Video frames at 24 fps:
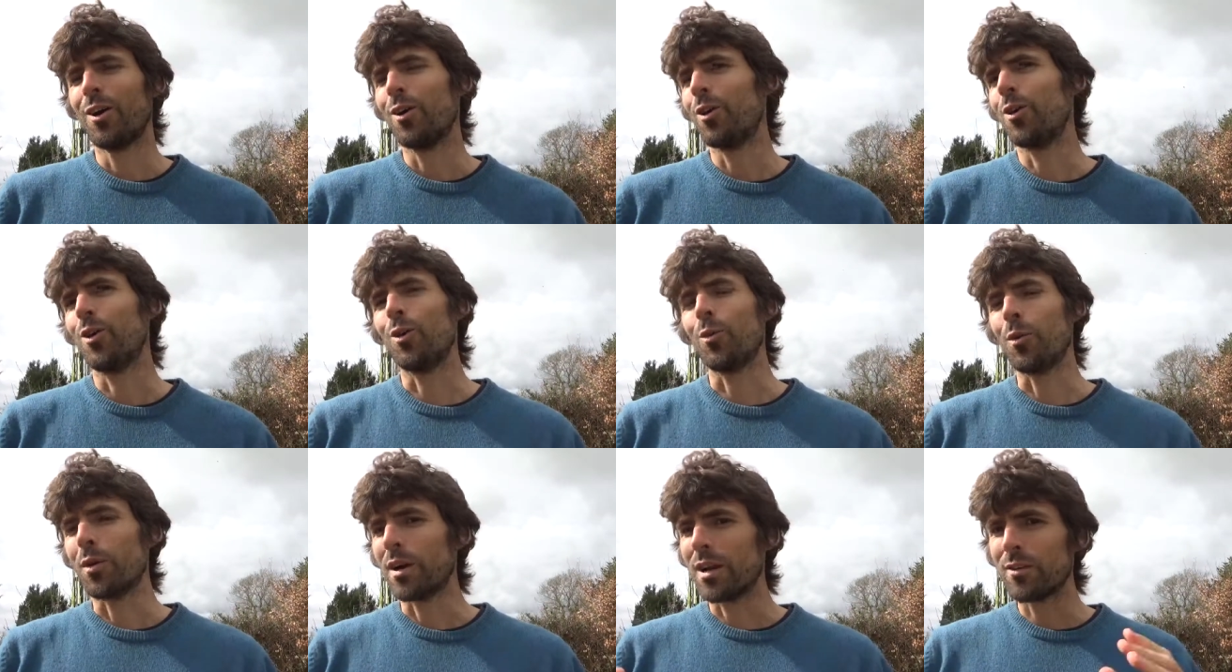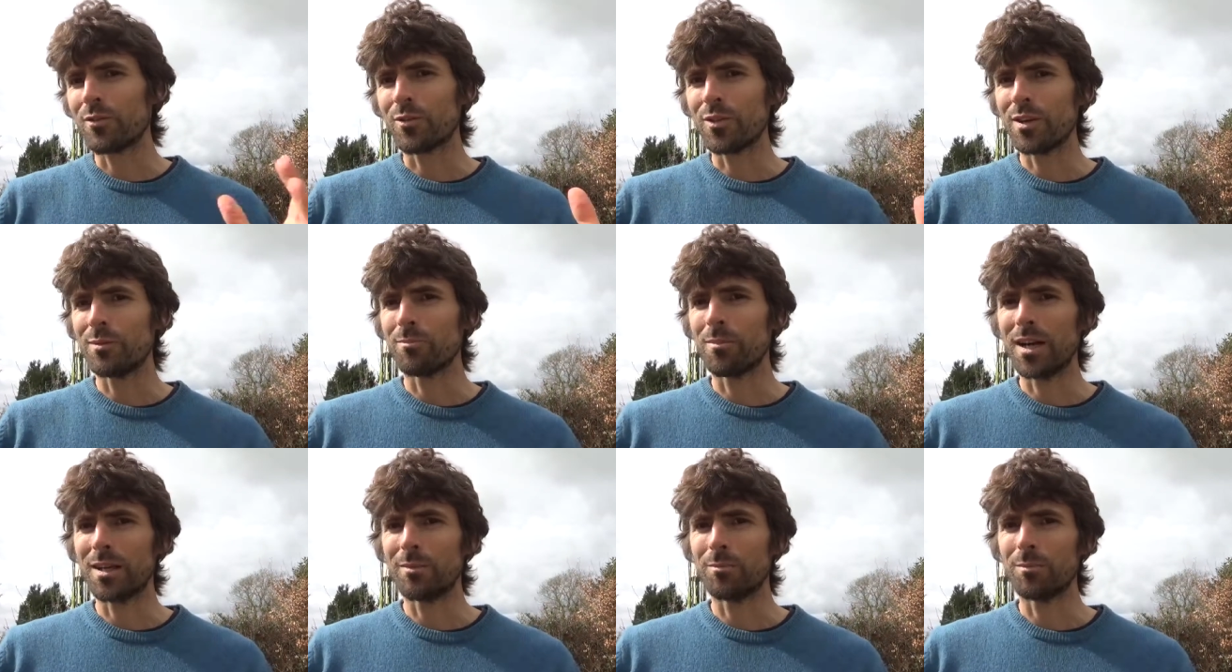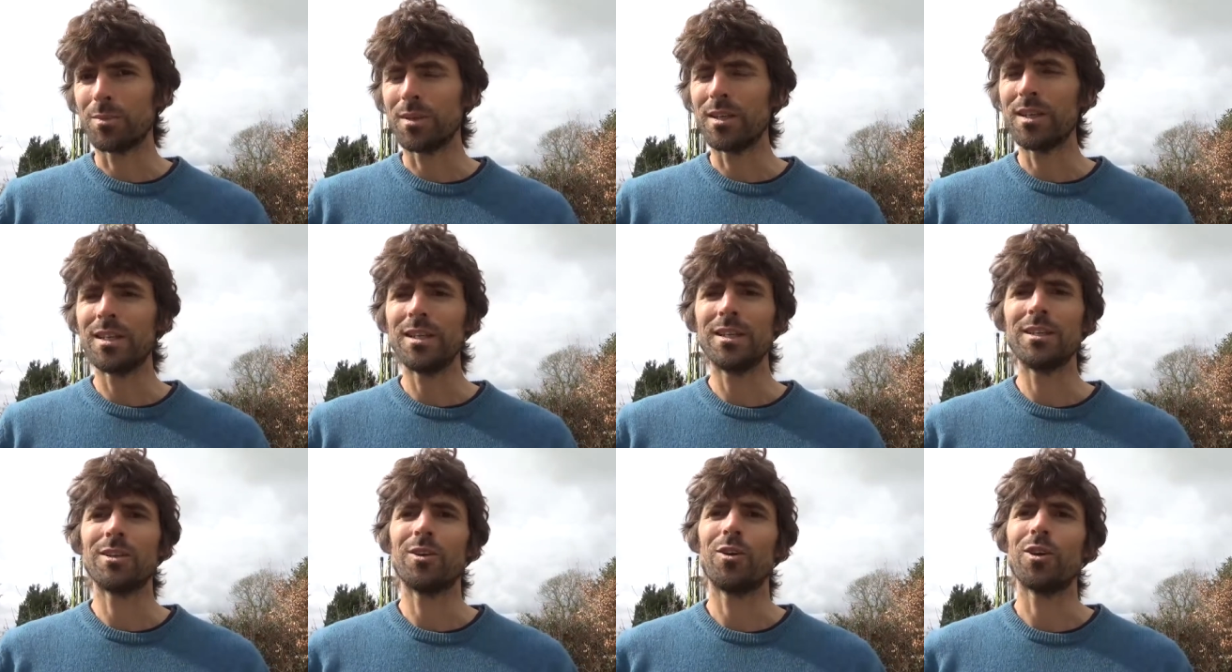or wherever it might
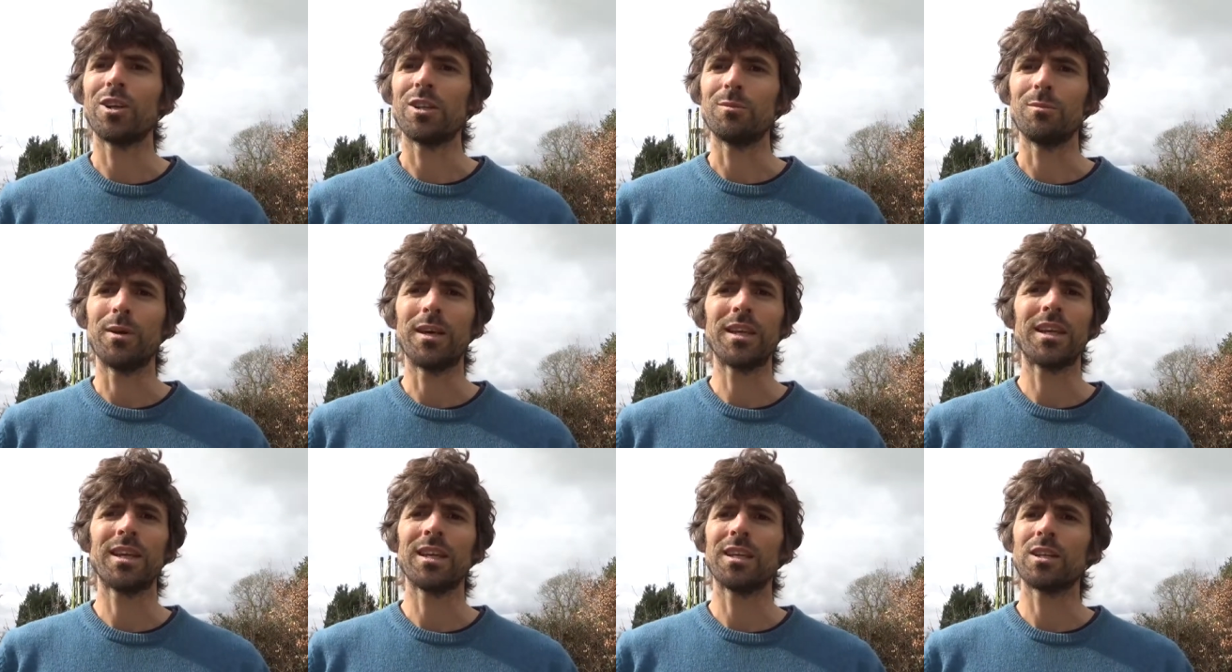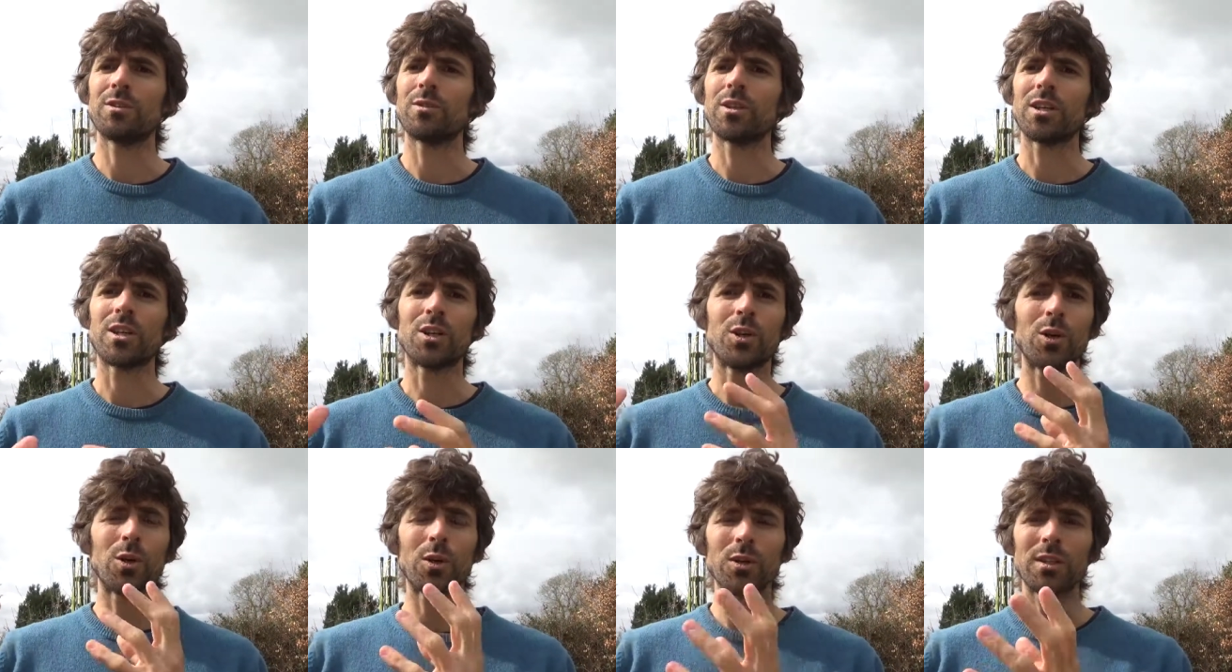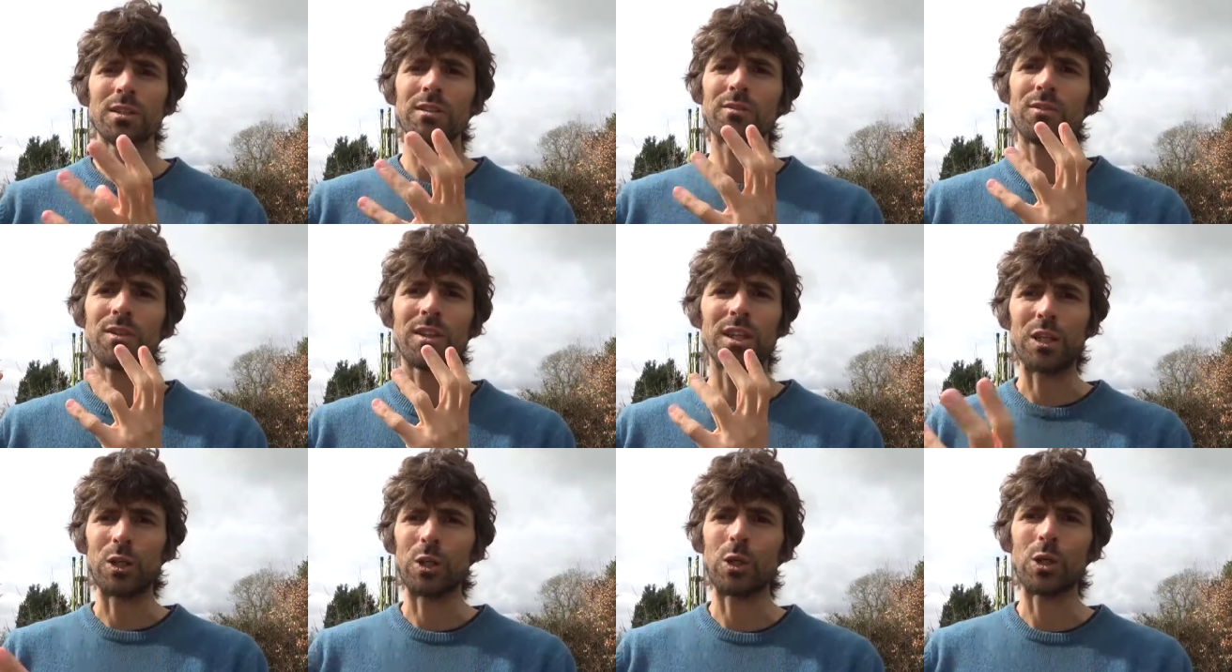be, or you're making a recording
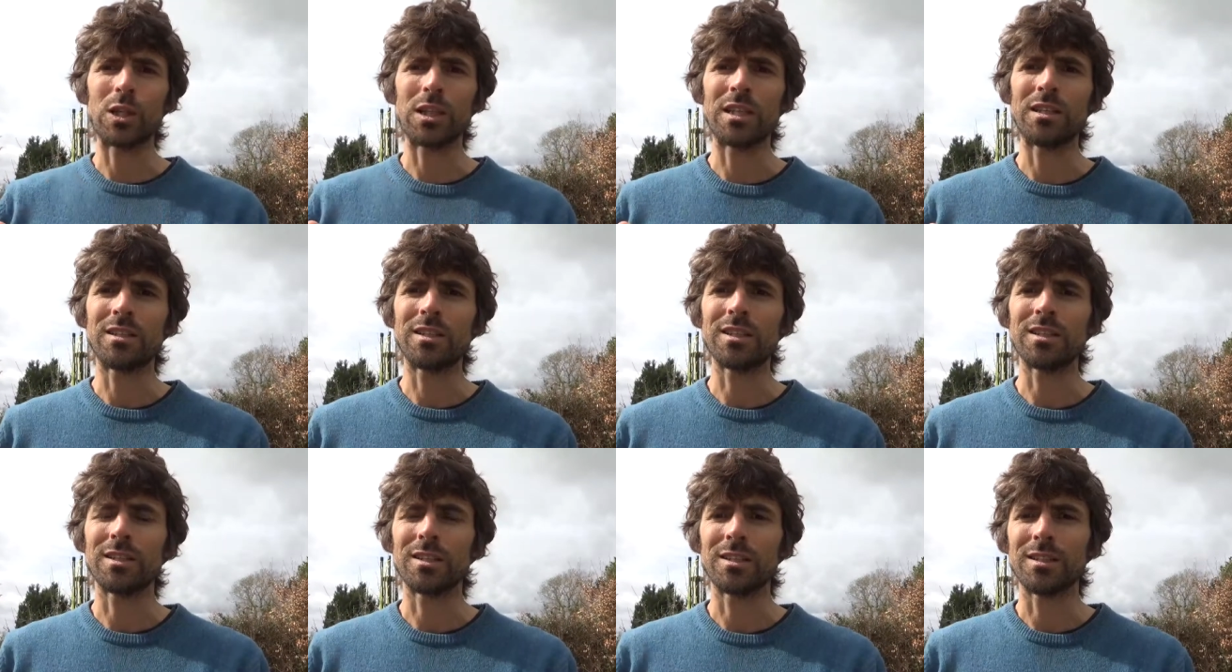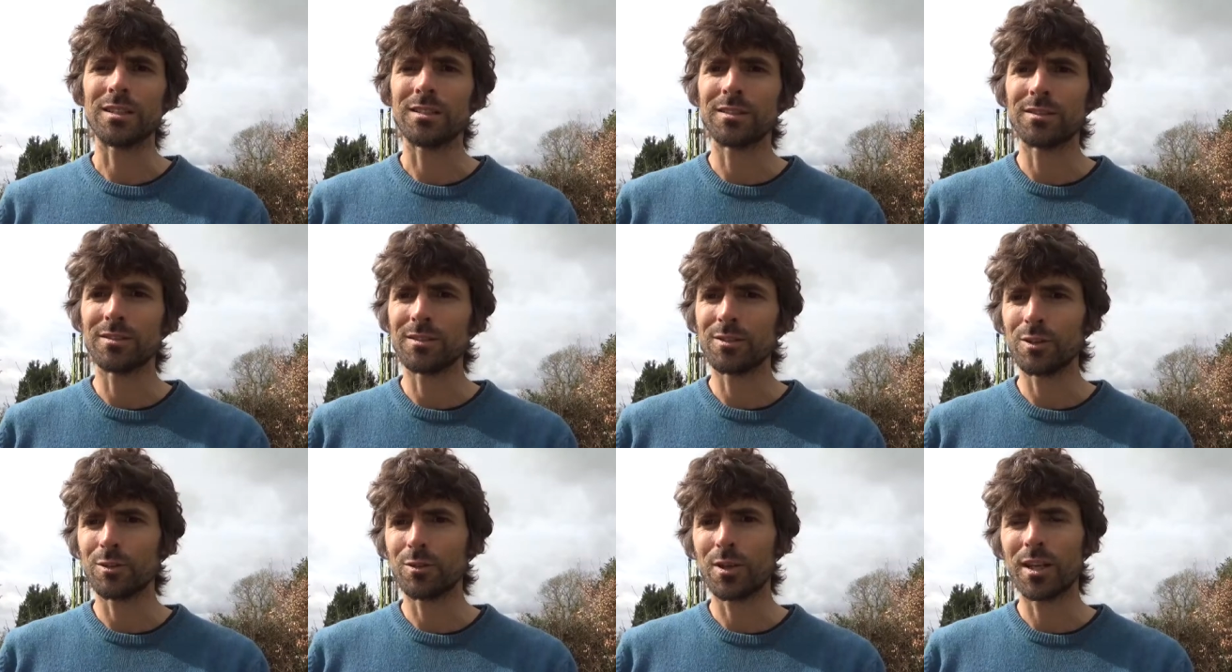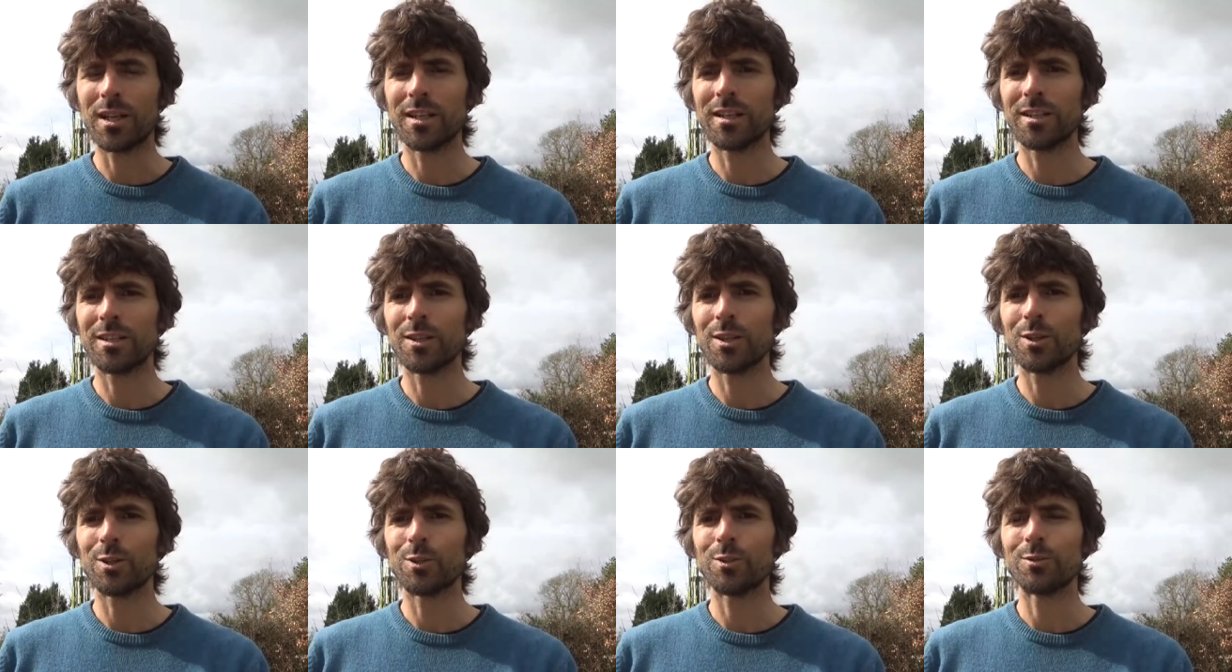for the All India
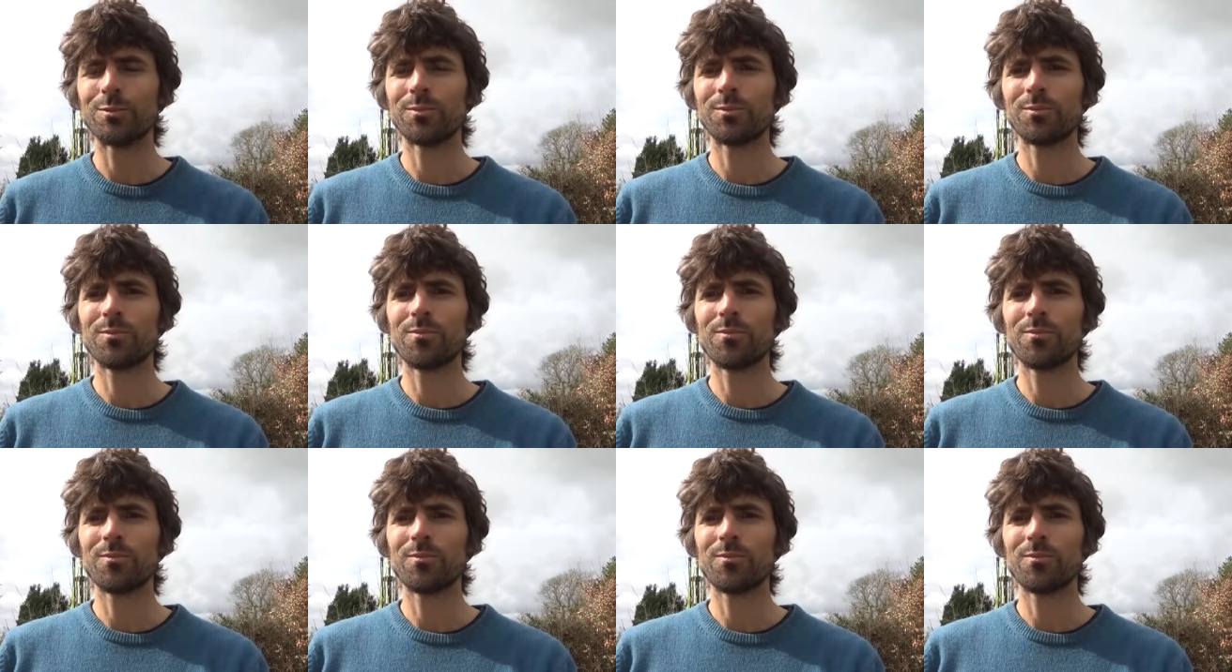Radio,